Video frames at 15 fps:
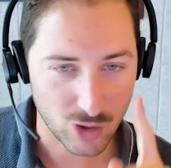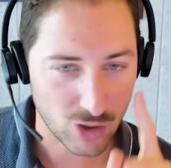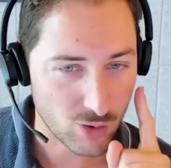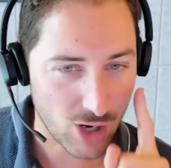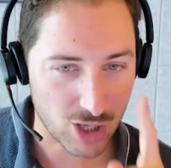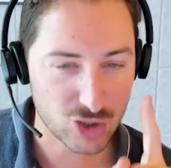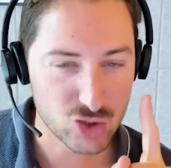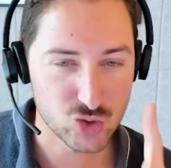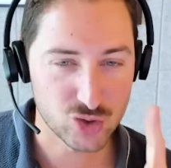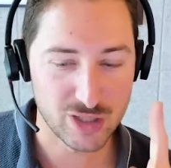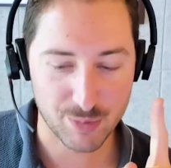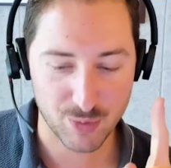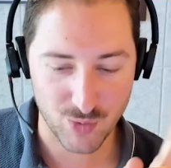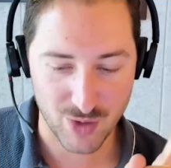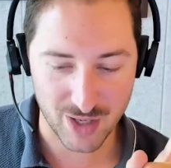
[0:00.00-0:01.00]
We're on control
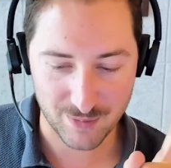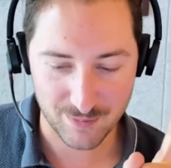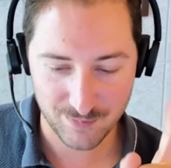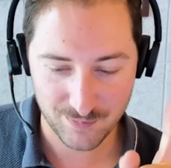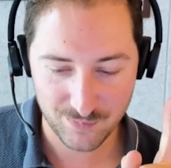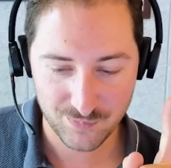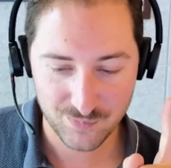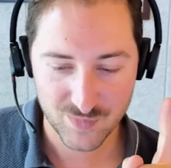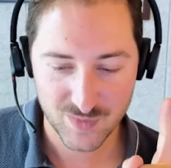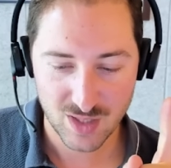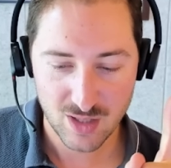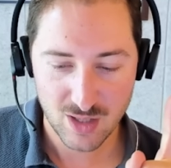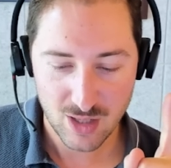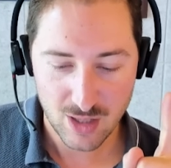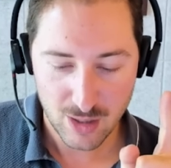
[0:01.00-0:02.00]
number one.
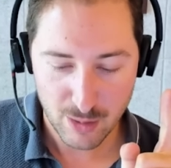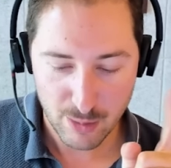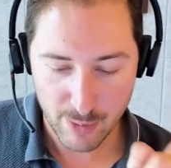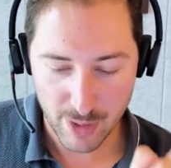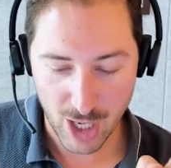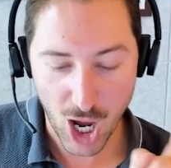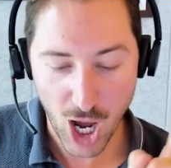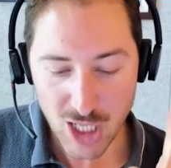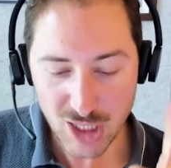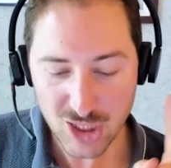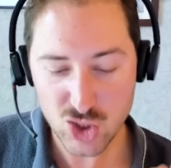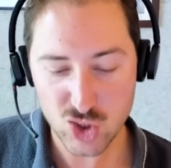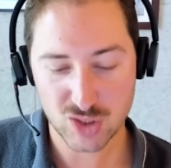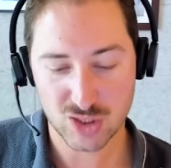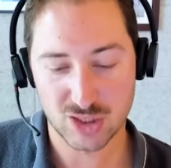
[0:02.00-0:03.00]
But on
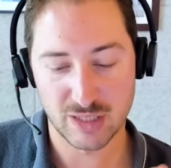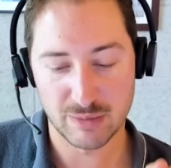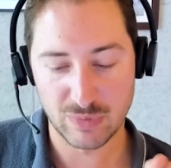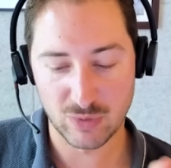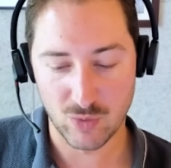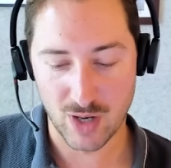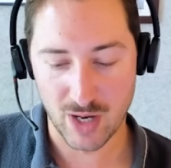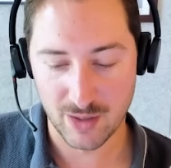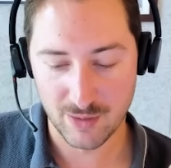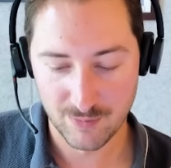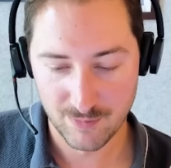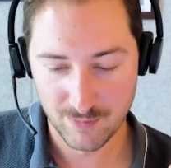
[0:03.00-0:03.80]
control number one,